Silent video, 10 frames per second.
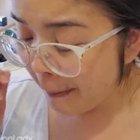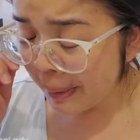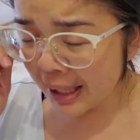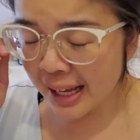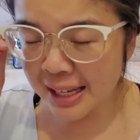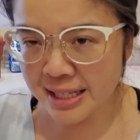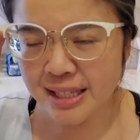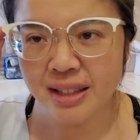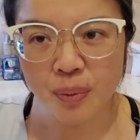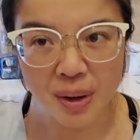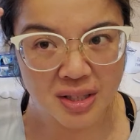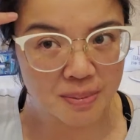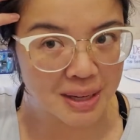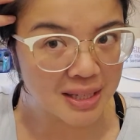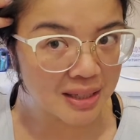Because the ones on
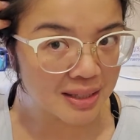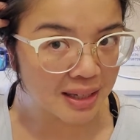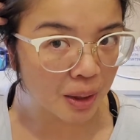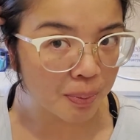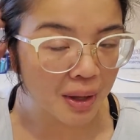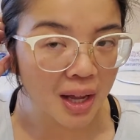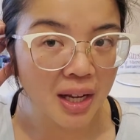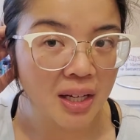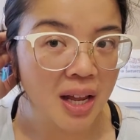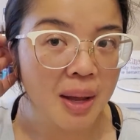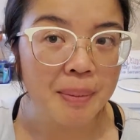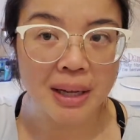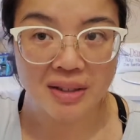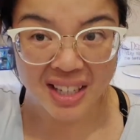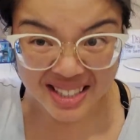my scalp line,
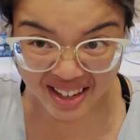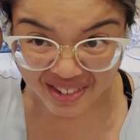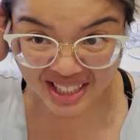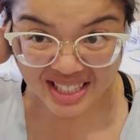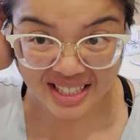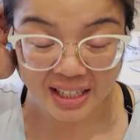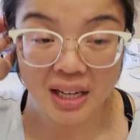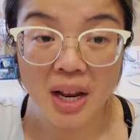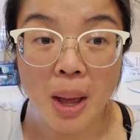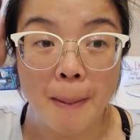because you guys can't really see it,